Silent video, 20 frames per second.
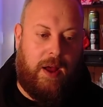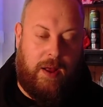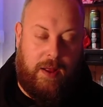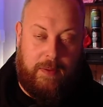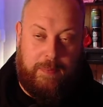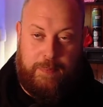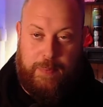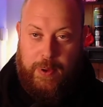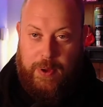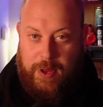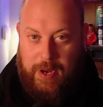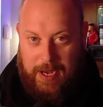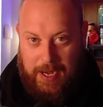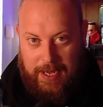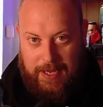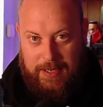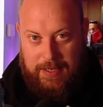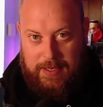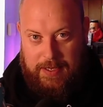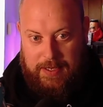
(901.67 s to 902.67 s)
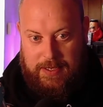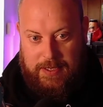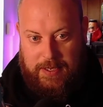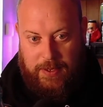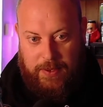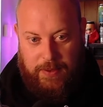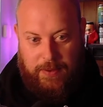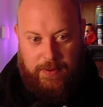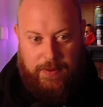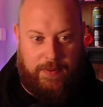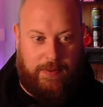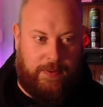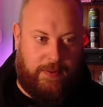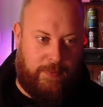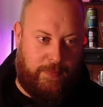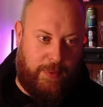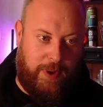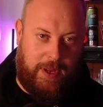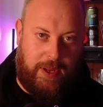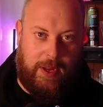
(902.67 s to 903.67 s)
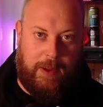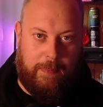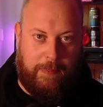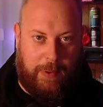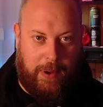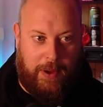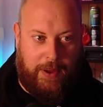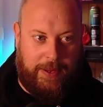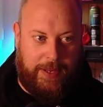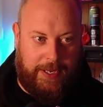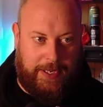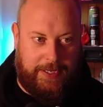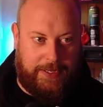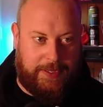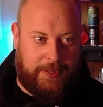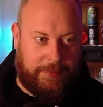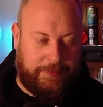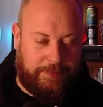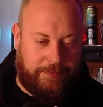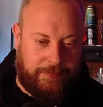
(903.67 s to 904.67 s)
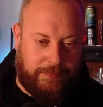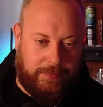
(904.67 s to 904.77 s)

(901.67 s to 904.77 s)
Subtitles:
I'll put a link to where you can buy these.